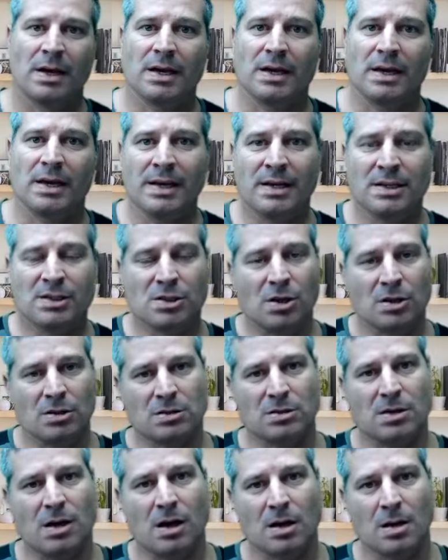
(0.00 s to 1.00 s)
is going
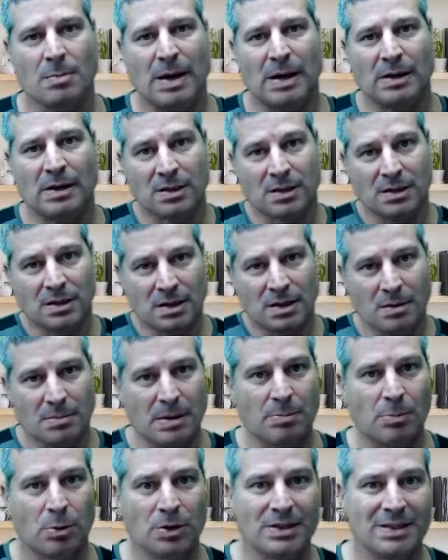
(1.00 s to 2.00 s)
to talk about in a little
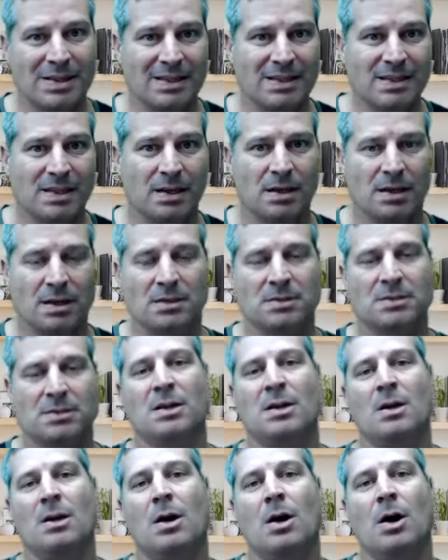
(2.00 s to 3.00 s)
bit more details
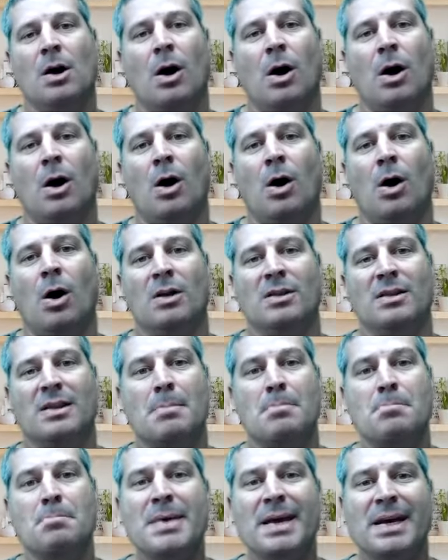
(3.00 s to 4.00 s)
on the
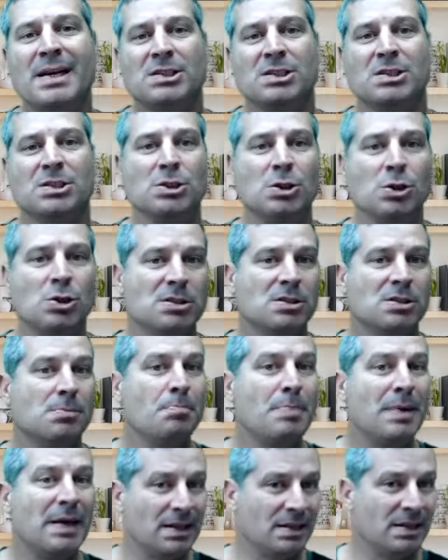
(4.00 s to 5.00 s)
mixed-use
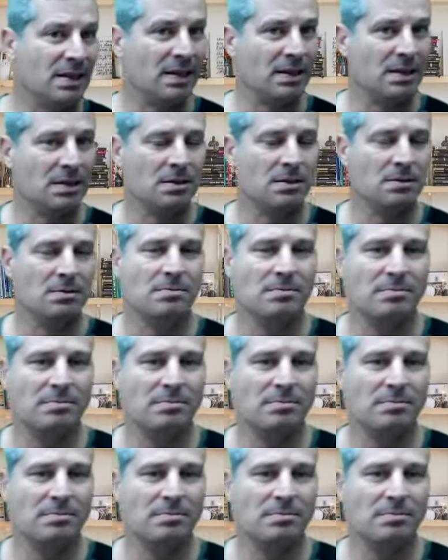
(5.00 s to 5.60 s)
building